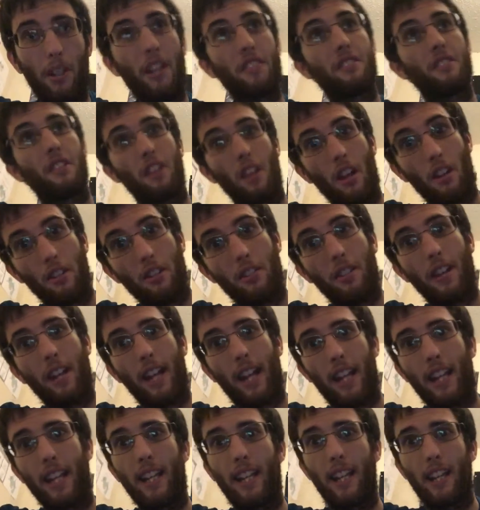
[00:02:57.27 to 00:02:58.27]
That's another
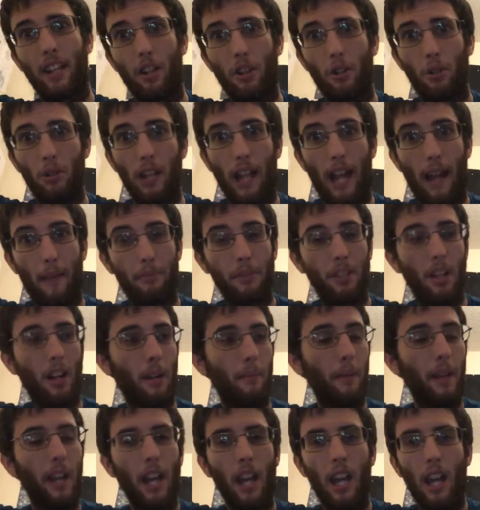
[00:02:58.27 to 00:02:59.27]
thing. I need to get a new
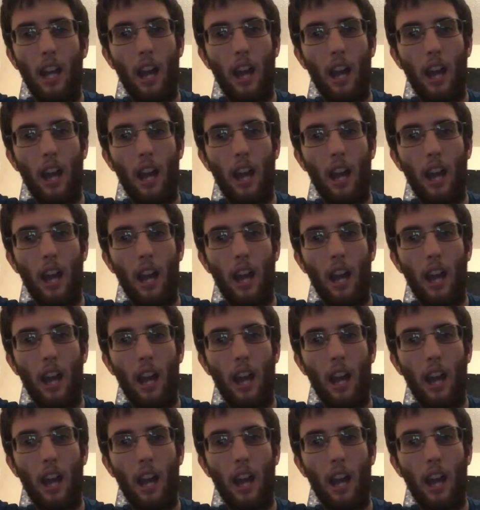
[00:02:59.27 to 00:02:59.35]
laptop.